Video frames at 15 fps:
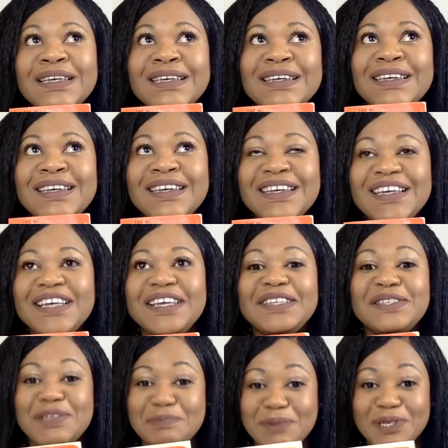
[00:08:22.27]

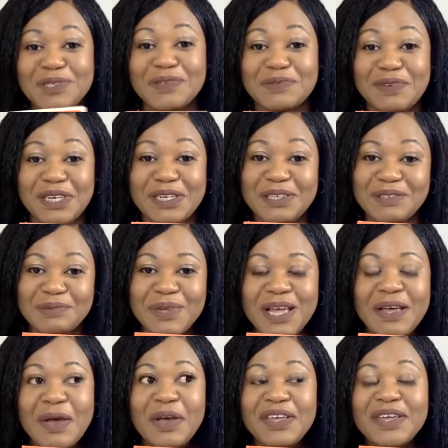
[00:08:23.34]
it's a must read.
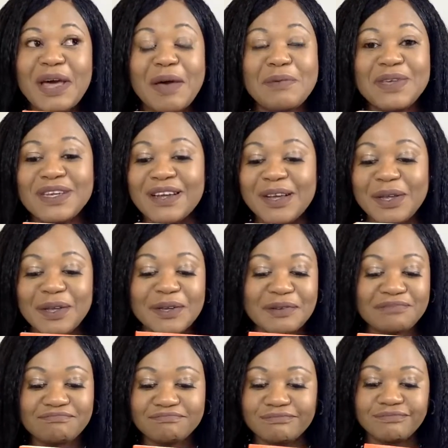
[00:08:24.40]
Yeah, I mean like
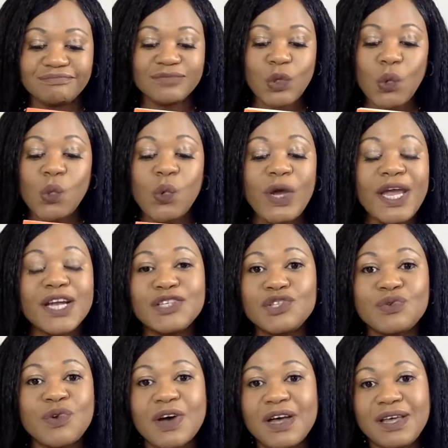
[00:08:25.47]
where
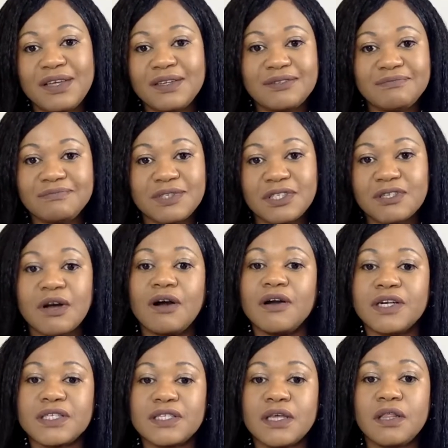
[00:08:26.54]
do I
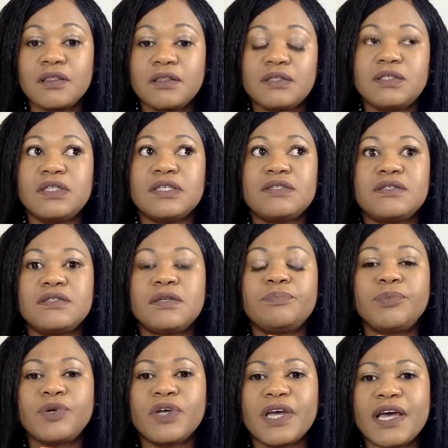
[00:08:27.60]
start? this the
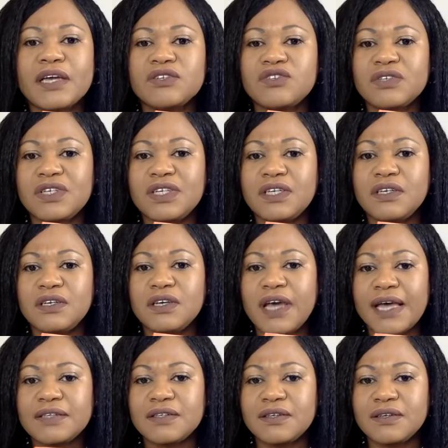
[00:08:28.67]
book actually
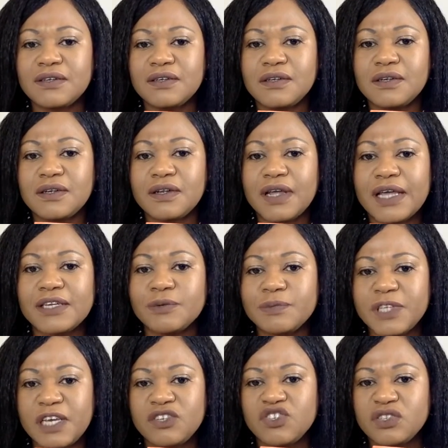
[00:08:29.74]
has an
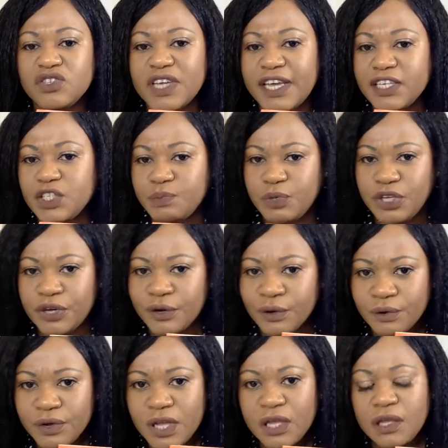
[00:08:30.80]
adaptation to
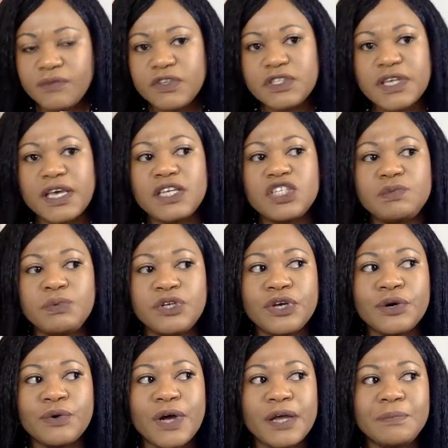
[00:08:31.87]
HBO. If it's
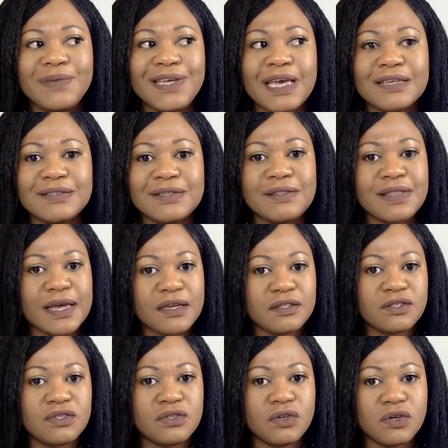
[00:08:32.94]
HBO, I'm guessing that
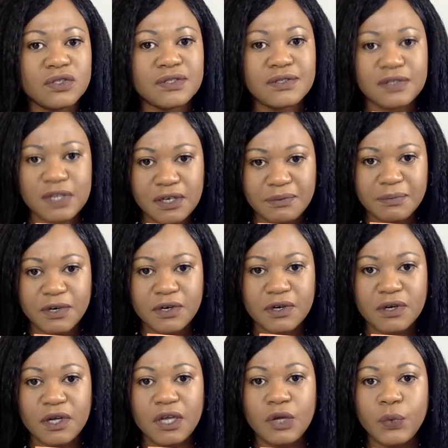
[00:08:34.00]
it's not
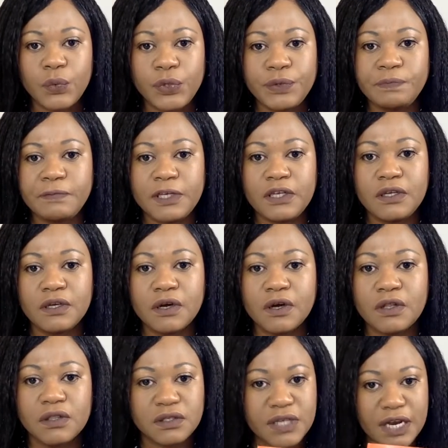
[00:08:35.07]
cinema. It would be
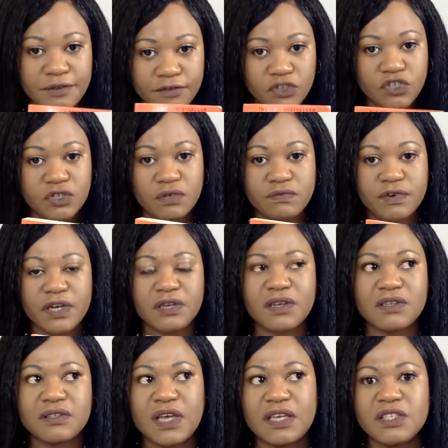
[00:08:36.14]
on the television, right?
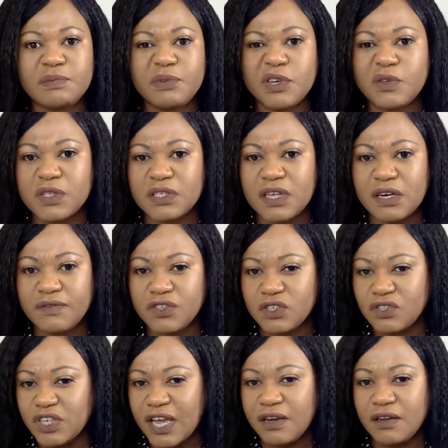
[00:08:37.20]
Because HBO is a
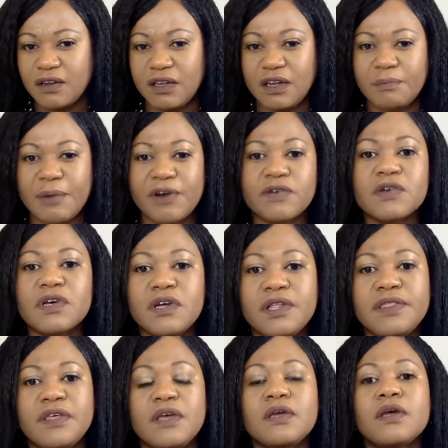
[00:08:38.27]
television channel in America, I
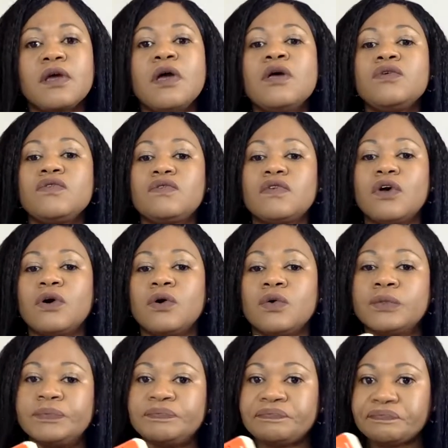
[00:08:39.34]
think.
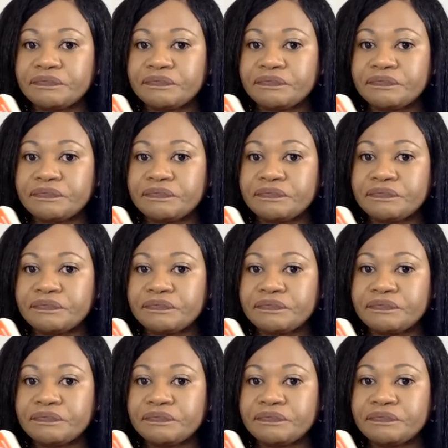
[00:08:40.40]
So